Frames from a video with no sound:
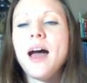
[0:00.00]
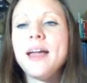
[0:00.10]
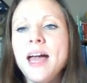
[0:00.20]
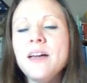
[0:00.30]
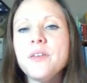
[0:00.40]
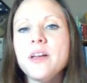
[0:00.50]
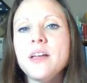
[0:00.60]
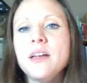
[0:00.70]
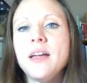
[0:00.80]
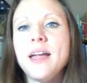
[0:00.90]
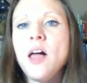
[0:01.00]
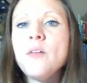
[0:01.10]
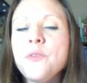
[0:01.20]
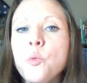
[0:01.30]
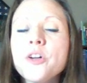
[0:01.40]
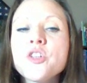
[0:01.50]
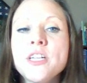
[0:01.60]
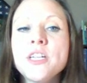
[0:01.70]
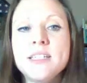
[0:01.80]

I have a helpful worksheet